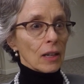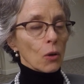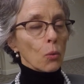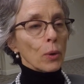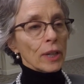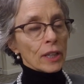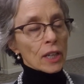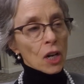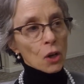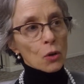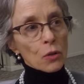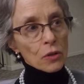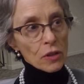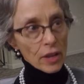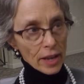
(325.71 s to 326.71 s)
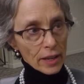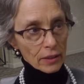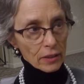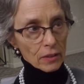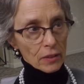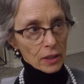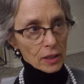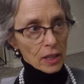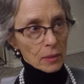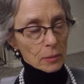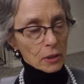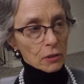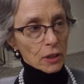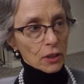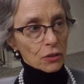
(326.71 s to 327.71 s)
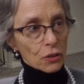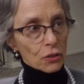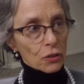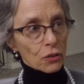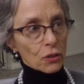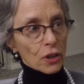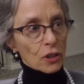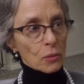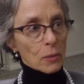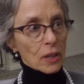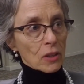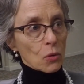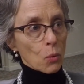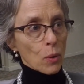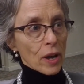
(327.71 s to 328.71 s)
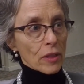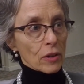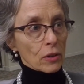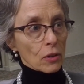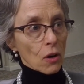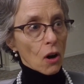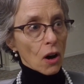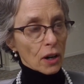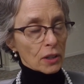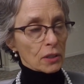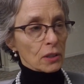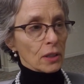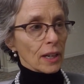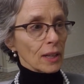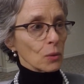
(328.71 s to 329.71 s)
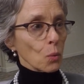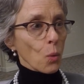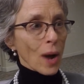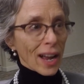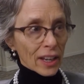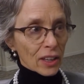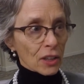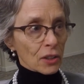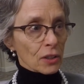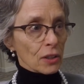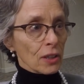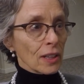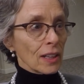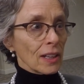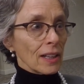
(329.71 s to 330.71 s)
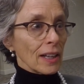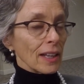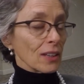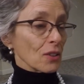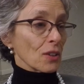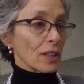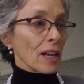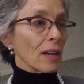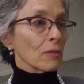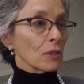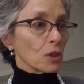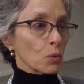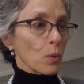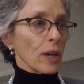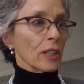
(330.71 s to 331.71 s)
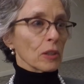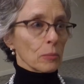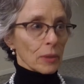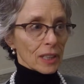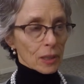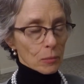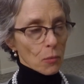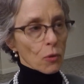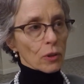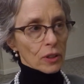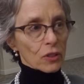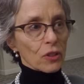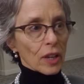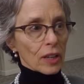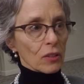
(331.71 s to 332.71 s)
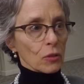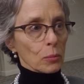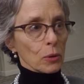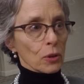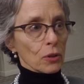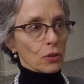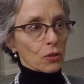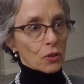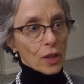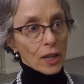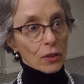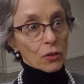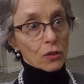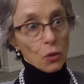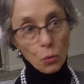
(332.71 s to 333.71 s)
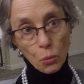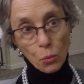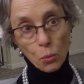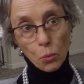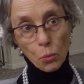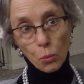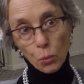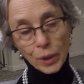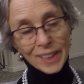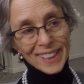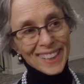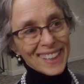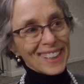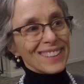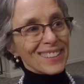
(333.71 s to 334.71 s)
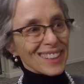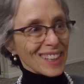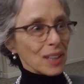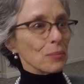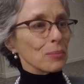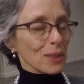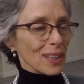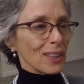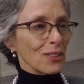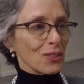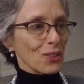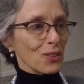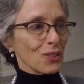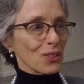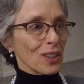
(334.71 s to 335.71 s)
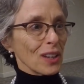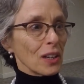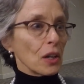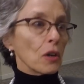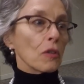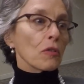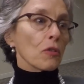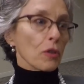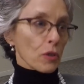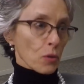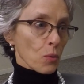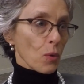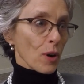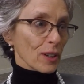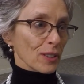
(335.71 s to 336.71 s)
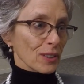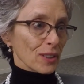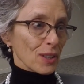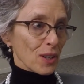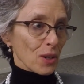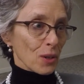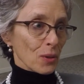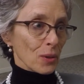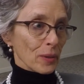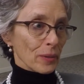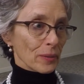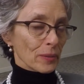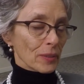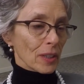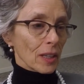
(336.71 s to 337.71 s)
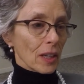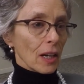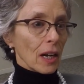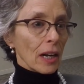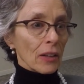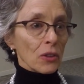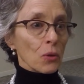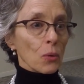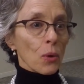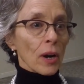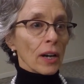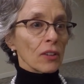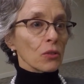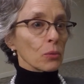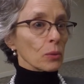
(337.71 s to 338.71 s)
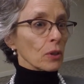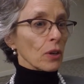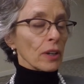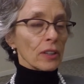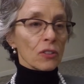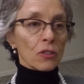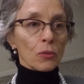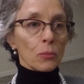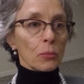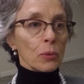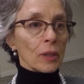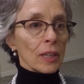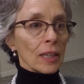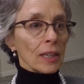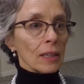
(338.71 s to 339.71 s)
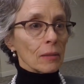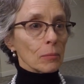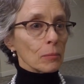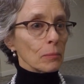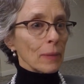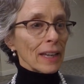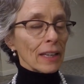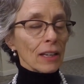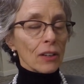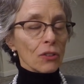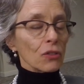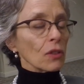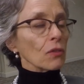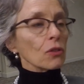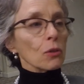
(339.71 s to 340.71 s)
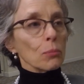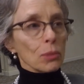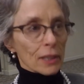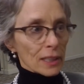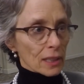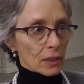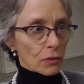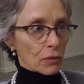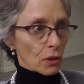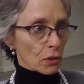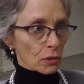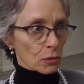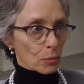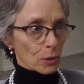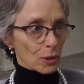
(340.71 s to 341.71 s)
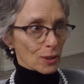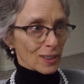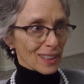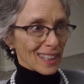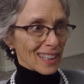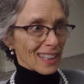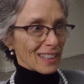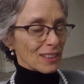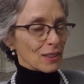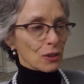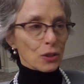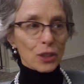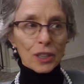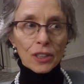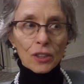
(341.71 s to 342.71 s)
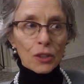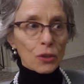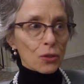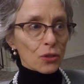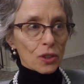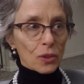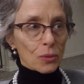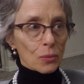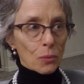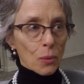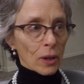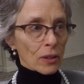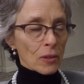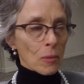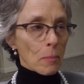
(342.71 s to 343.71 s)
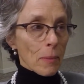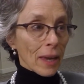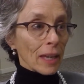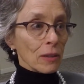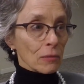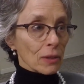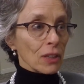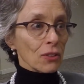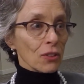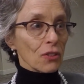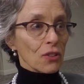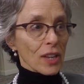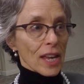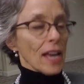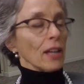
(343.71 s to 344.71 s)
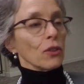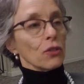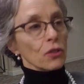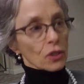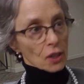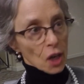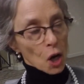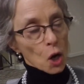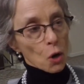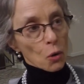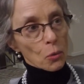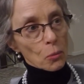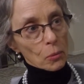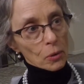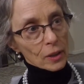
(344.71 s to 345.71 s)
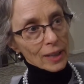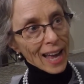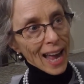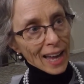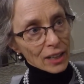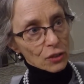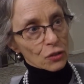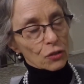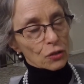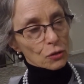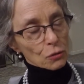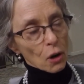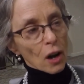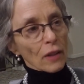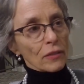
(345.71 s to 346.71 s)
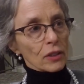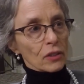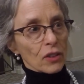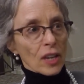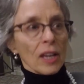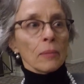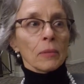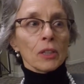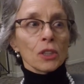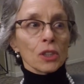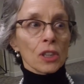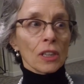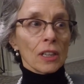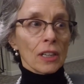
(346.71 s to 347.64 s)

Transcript: We know that the climate crisis is going to make the weather hotter and wackier, and on average wetter, but in more intense bursts. And so we need to keep places for the water to go. Otherwise, we're going to be making ourselves completely vulnerable. You look at Houston, one of the main reasons they had so catastrophic damage,